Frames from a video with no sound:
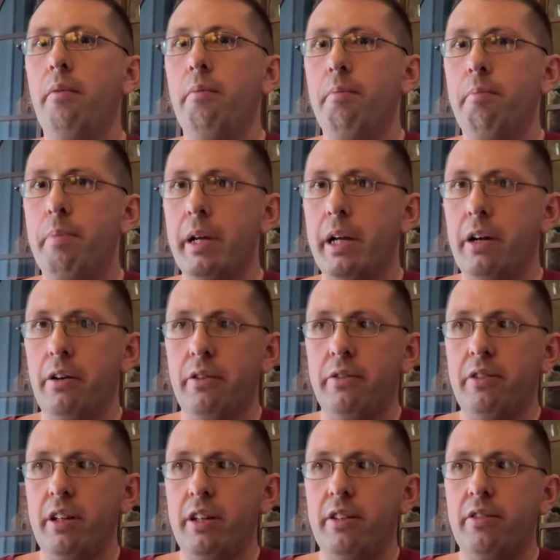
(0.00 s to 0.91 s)

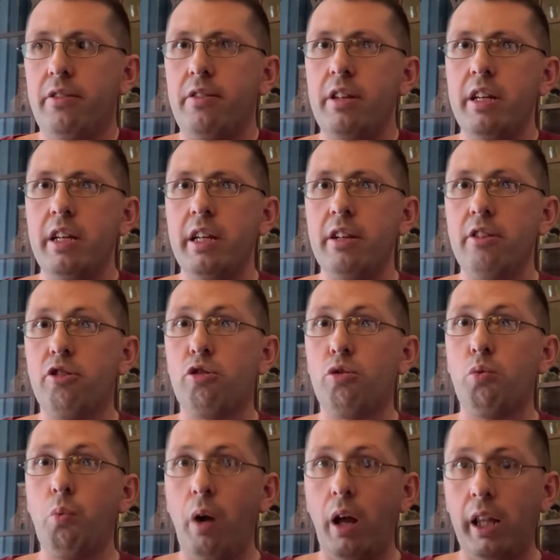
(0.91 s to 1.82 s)
Because it is the
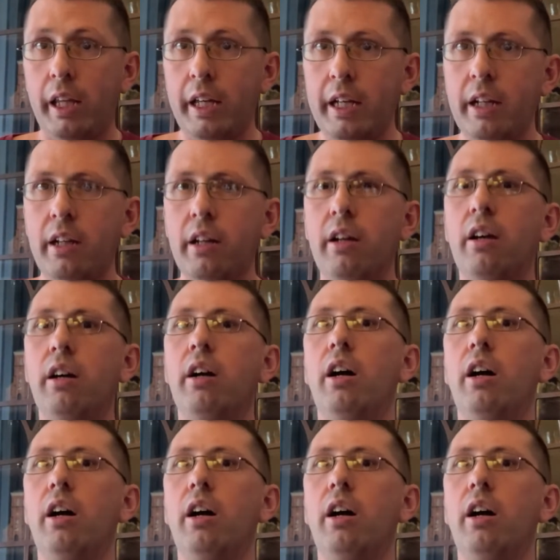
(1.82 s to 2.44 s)
swelling